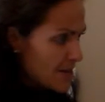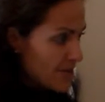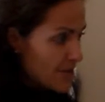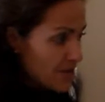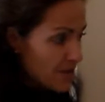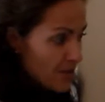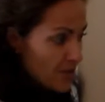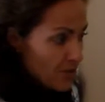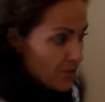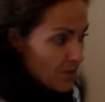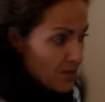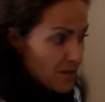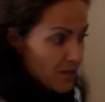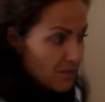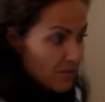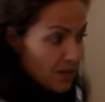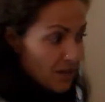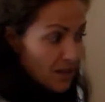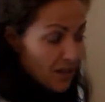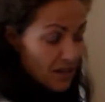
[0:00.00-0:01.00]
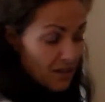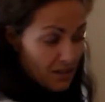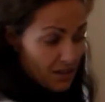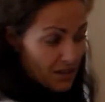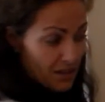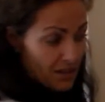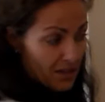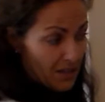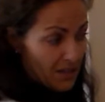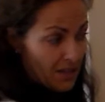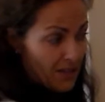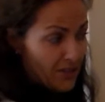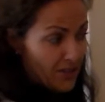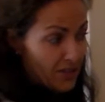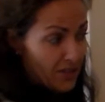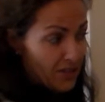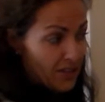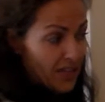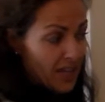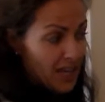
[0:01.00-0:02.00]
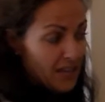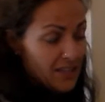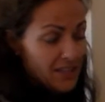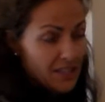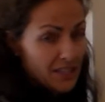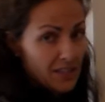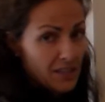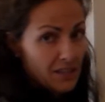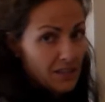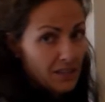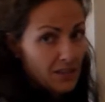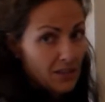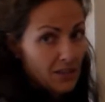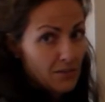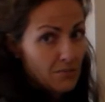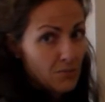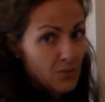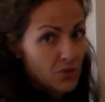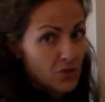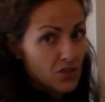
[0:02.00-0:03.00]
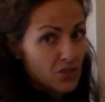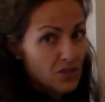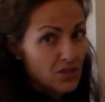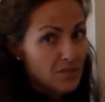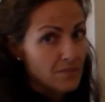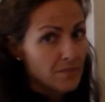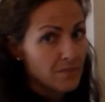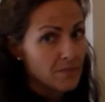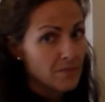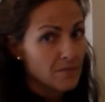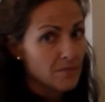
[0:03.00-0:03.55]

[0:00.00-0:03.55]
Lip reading: The other one on the KT, the kombucha